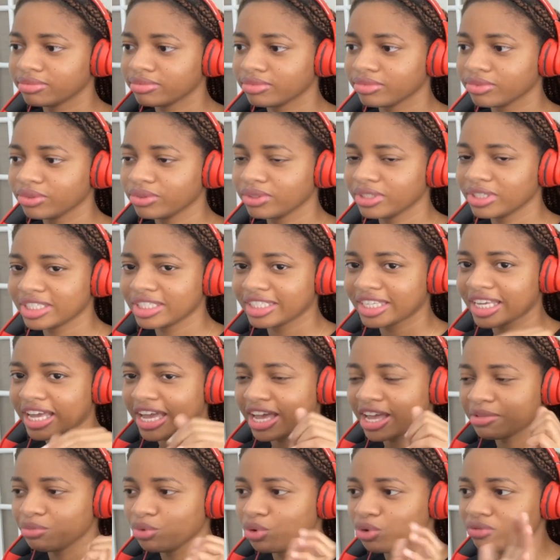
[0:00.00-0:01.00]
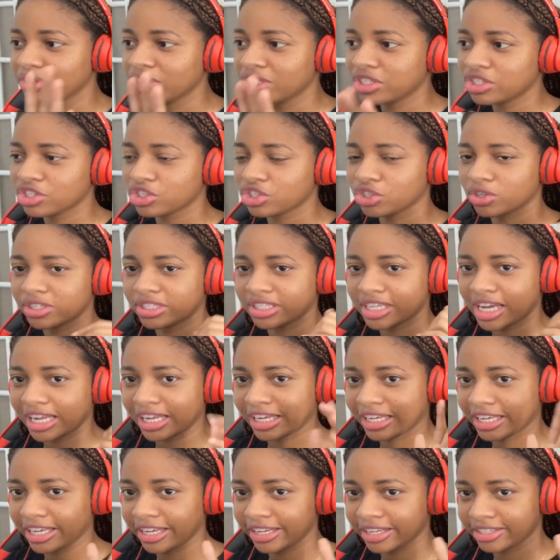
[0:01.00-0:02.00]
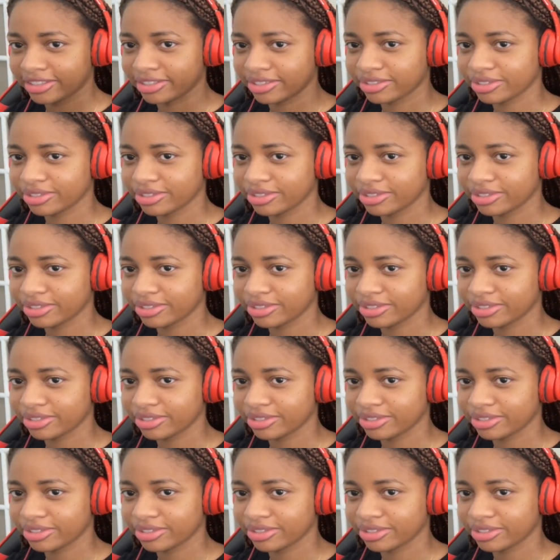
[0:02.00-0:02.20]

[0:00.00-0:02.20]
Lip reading: Oh, his hand movements are so delicate.